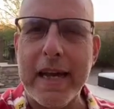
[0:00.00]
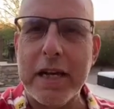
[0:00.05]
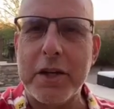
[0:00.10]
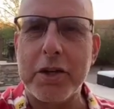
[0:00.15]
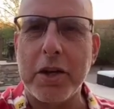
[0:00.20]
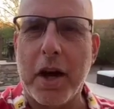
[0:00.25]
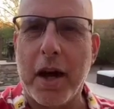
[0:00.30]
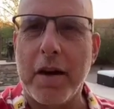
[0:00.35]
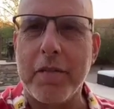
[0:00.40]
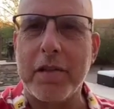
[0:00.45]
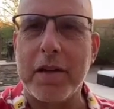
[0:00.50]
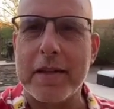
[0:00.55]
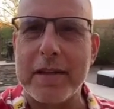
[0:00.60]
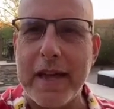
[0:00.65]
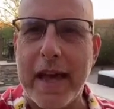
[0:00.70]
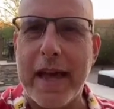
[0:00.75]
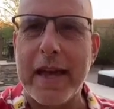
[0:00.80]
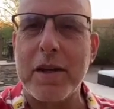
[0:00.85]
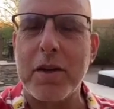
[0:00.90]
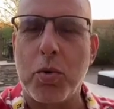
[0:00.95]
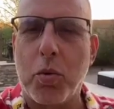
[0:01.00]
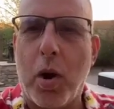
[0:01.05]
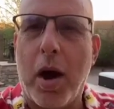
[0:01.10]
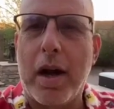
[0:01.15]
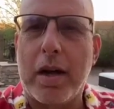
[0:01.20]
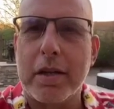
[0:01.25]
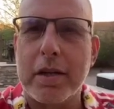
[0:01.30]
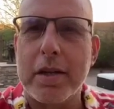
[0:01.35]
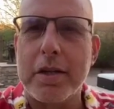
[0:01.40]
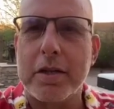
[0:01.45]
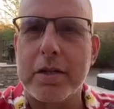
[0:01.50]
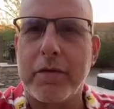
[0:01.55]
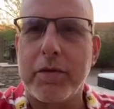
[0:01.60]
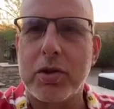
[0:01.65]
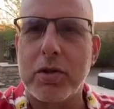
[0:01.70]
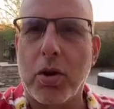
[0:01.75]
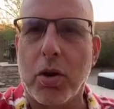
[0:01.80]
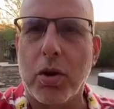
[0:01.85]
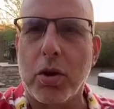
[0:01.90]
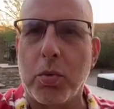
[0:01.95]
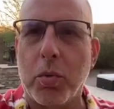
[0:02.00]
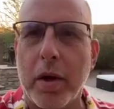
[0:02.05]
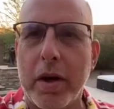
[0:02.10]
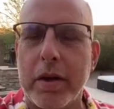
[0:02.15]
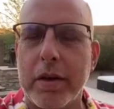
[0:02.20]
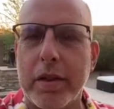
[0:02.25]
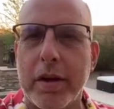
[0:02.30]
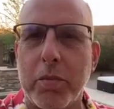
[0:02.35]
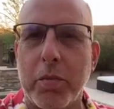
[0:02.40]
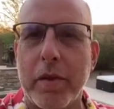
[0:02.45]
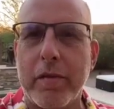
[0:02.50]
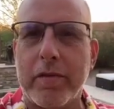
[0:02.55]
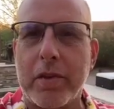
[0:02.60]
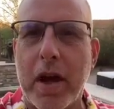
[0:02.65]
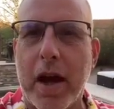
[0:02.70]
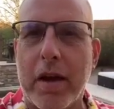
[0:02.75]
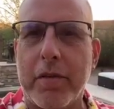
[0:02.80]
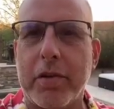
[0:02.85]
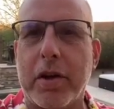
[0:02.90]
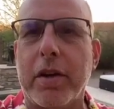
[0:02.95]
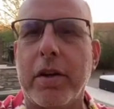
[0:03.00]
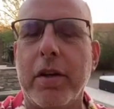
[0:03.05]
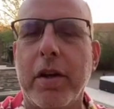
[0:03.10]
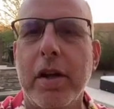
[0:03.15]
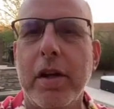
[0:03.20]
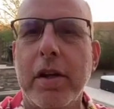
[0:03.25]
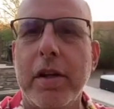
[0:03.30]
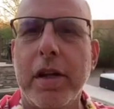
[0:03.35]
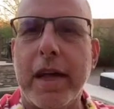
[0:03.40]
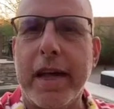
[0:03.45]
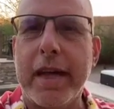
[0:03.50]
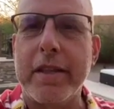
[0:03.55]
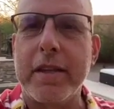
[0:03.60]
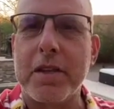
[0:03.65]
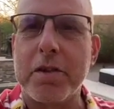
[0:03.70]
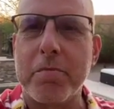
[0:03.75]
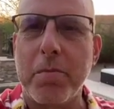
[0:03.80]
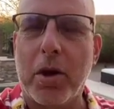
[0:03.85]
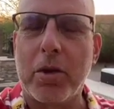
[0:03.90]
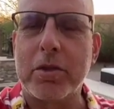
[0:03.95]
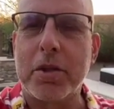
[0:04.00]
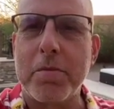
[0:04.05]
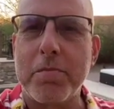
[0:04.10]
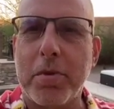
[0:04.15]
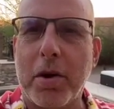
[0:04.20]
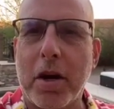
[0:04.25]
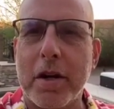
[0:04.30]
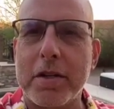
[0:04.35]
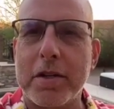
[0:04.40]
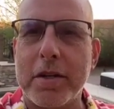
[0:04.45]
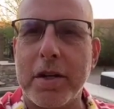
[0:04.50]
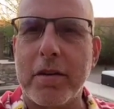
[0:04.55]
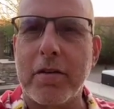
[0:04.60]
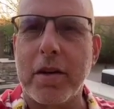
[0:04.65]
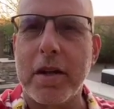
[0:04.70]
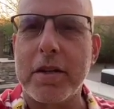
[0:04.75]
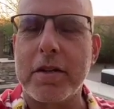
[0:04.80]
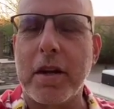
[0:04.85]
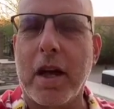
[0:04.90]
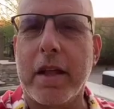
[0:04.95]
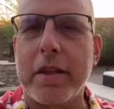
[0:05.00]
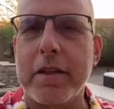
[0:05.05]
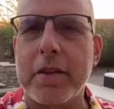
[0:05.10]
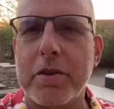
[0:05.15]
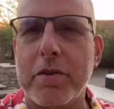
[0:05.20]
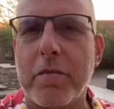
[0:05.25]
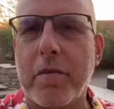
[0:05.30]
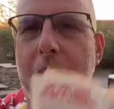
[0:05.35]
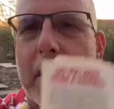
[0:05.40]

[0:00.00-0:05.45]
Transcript: each of the 10 qualities of a total winner that we've covered in this multi part series on this